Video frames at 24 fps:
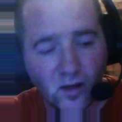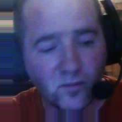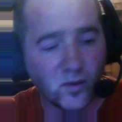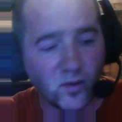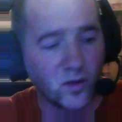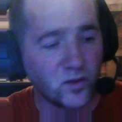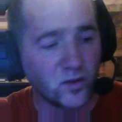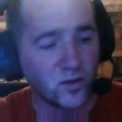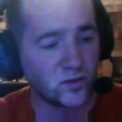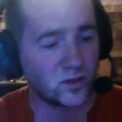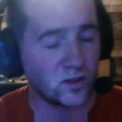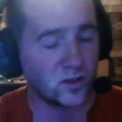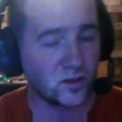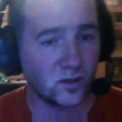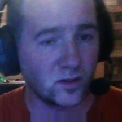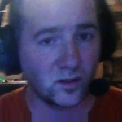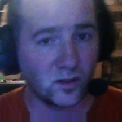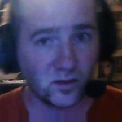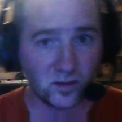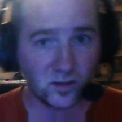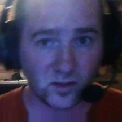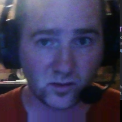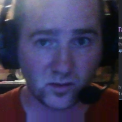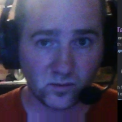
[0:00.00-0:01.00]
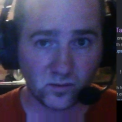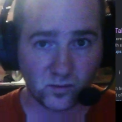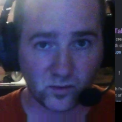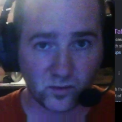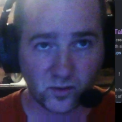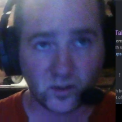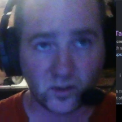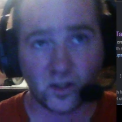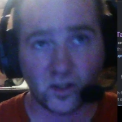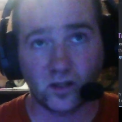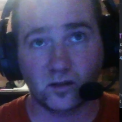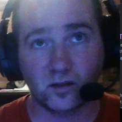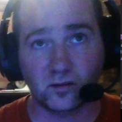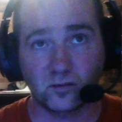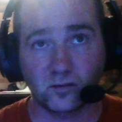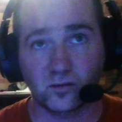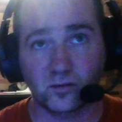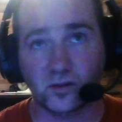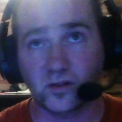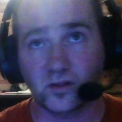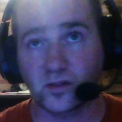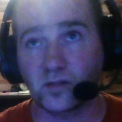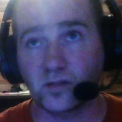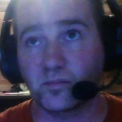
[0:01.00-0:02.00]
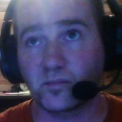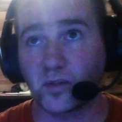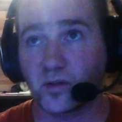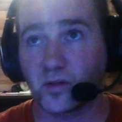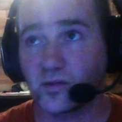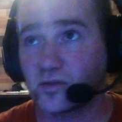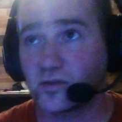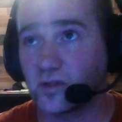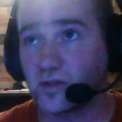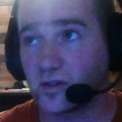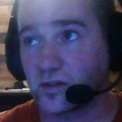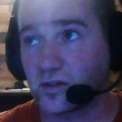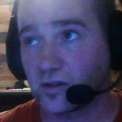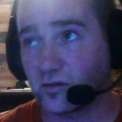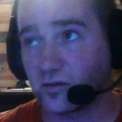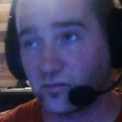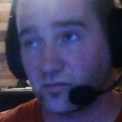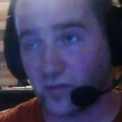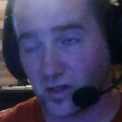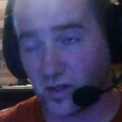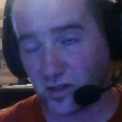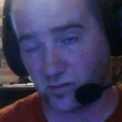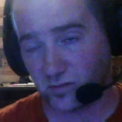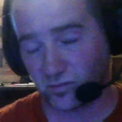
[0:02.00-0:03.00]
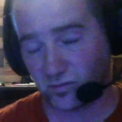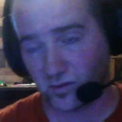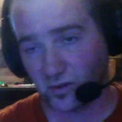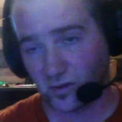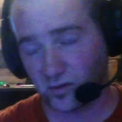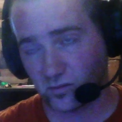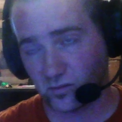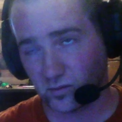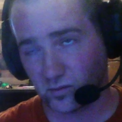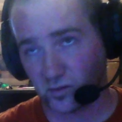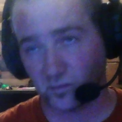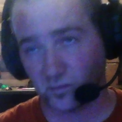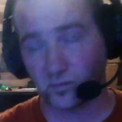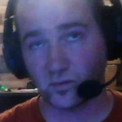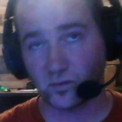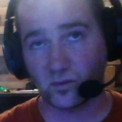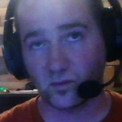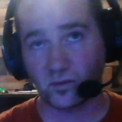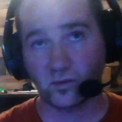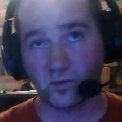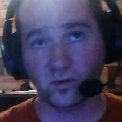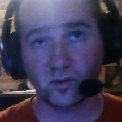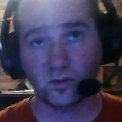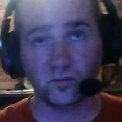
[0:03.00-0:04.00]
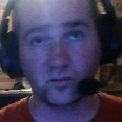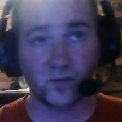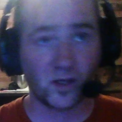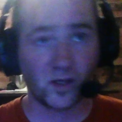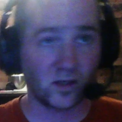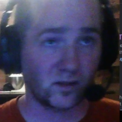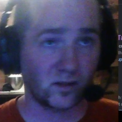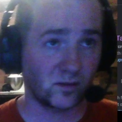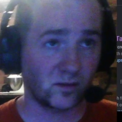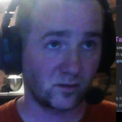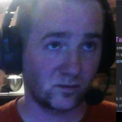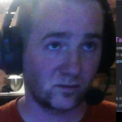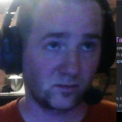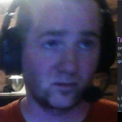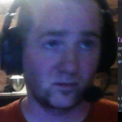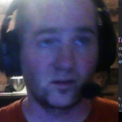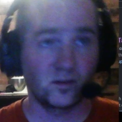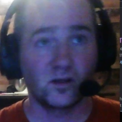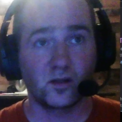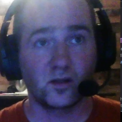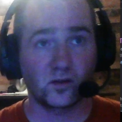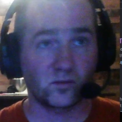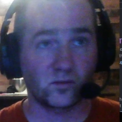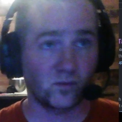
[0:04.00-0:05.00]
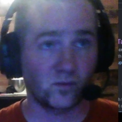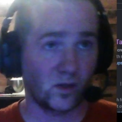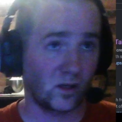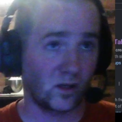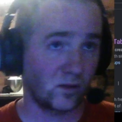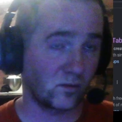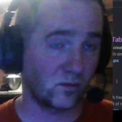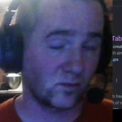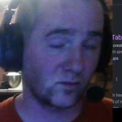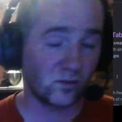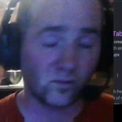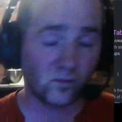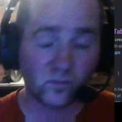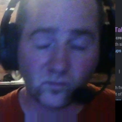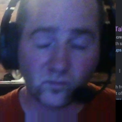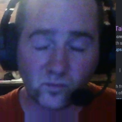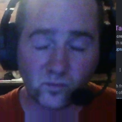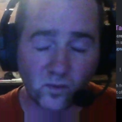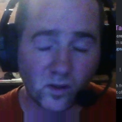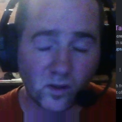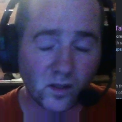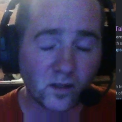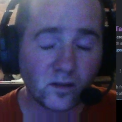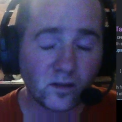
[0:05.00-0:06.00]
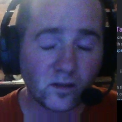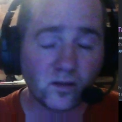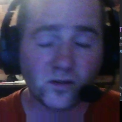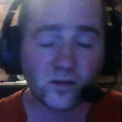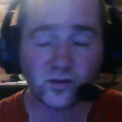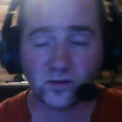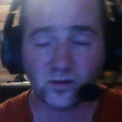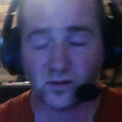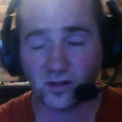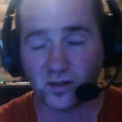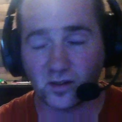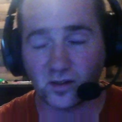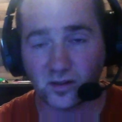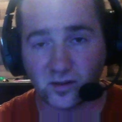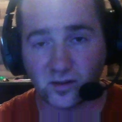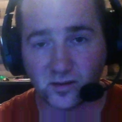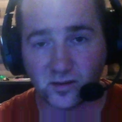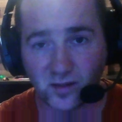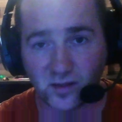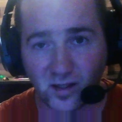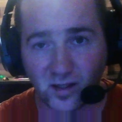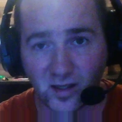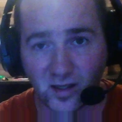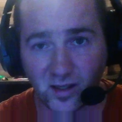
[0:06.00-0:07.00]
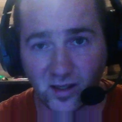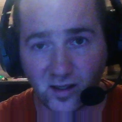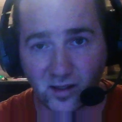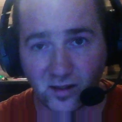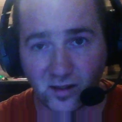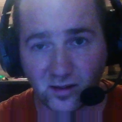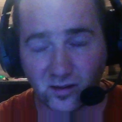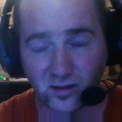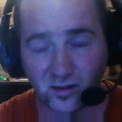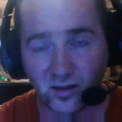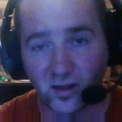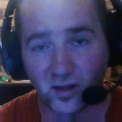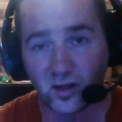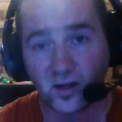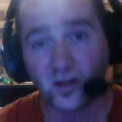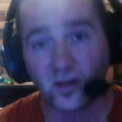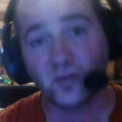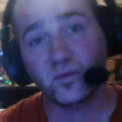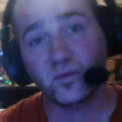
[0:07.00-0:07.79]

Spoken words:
postings on a Discord channel, or you see postings on a Facebook group or a Reddit thread, or one of those things. And the